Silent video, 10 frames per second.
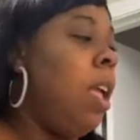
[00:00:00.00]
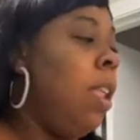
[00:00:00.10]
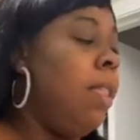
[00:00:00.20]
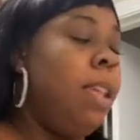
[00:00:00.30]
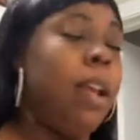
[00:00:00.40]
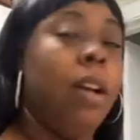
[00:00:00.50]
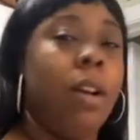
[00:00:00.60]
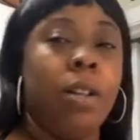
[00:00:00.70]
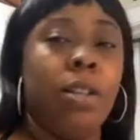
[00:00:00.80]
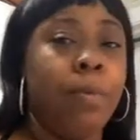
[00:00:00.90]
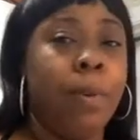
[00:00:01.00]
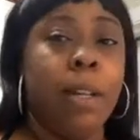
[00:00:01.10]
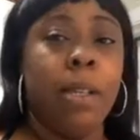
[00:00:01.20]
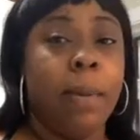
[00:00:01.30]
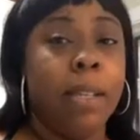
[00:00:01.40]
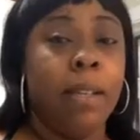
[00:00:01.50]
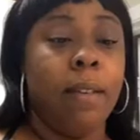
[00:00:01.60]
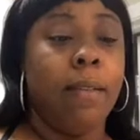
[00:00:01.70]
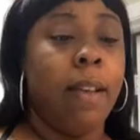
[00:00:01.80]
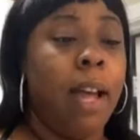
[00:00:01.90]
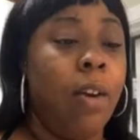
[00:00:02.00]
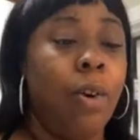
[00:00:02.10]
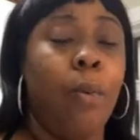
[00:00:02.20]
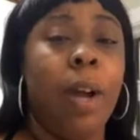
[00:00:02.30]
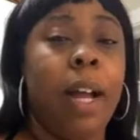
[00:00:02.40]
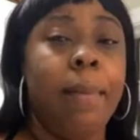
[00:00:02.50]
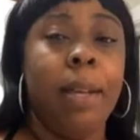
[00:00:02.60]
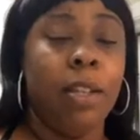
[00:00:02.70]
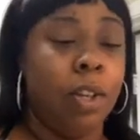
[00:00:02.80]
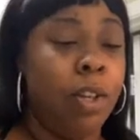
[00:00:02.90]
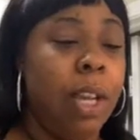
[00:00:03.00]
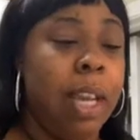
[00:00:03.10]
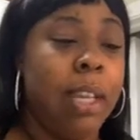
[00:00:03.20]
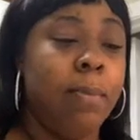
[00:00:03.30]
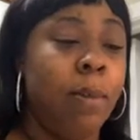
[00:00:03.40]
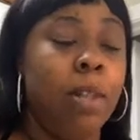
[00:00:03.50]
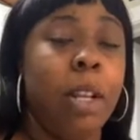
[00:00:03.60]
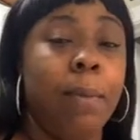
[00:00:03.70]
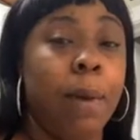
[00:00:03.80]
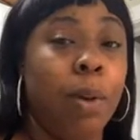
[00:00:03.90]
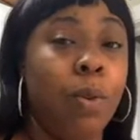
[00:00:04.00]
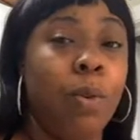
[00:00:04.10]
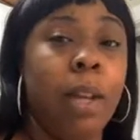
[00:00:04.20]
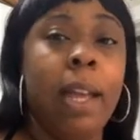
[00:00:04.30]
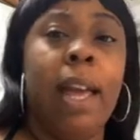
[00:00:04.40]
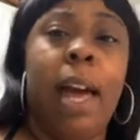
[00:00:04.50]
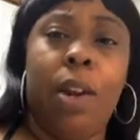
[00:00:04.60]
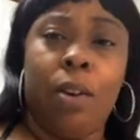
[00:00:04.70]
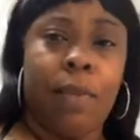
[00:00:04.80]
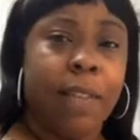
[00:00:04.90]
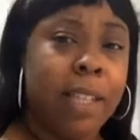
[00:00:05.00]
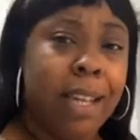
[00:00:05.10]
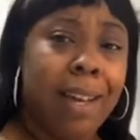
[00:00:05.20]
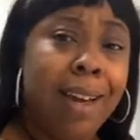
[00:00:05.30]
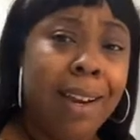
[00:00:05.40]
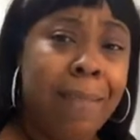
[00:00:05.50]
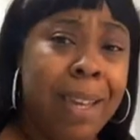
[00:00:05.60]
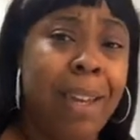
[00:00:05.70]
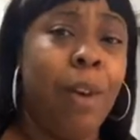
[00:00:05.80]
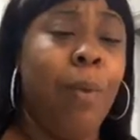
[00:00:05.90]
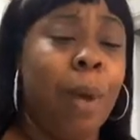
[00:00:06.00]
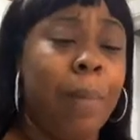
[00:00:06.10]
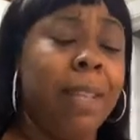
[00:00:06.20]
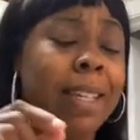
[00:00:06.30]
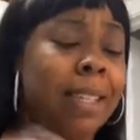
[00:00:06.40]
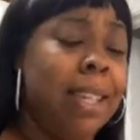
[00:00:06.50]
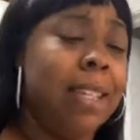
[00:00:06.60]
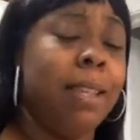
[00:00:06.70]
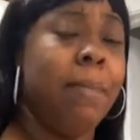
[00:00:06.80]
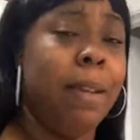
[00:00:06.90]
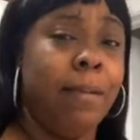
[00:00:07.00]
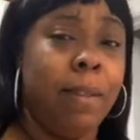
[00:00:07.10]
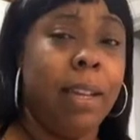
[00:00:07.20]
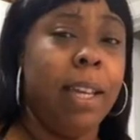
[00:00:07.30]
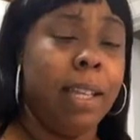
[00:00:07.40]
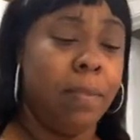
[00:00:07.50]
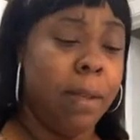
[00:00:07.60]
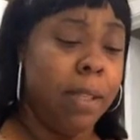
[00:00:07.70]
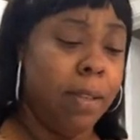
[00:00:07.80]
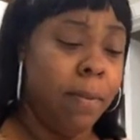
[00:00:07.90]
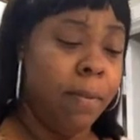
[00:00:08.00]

They are super expensive. I don't know why, because all you're getting is mostly bone. I don't know if it's the cut of meat or what, but these things can be really expensive.